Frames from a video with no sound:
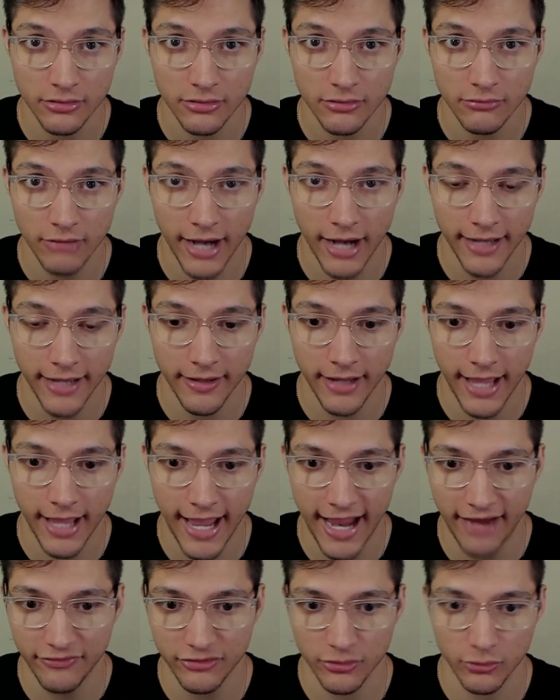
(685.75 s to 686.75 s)
right,
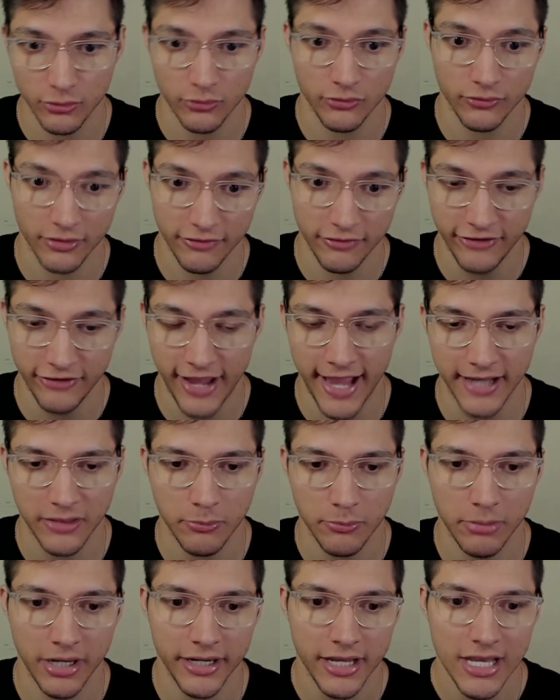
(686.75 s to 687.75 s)
after the fact.
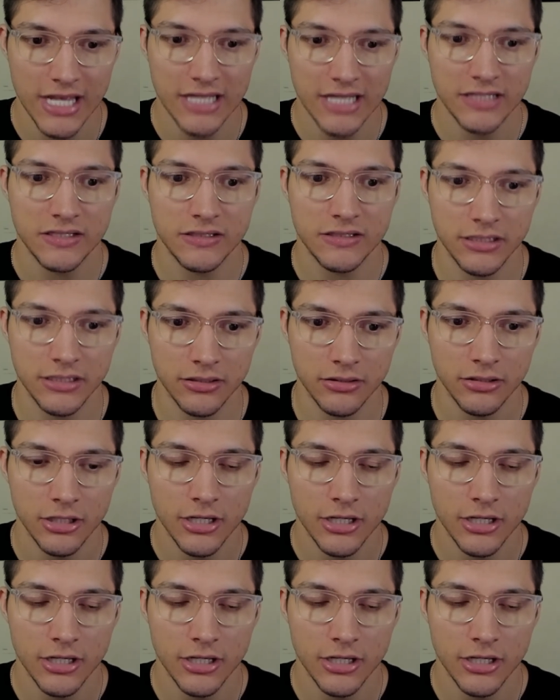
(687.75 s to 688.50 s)
But still,